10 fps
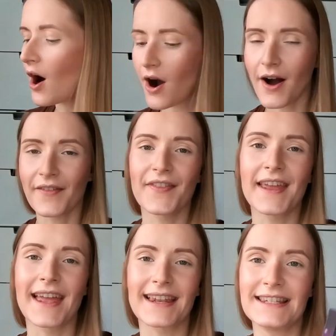on
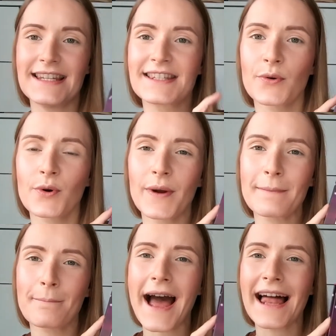the Disco
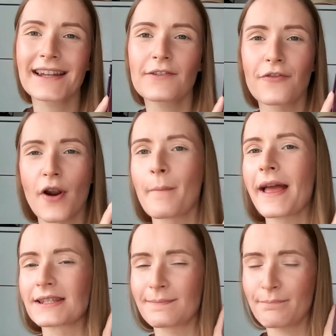Queen palette from
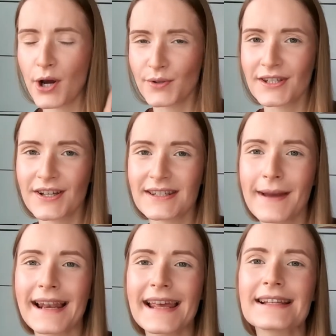Exposed
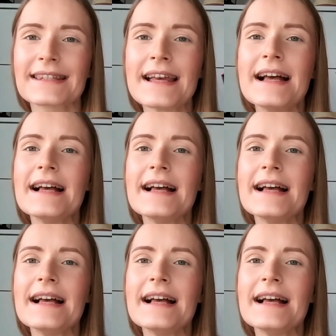Cosmetics.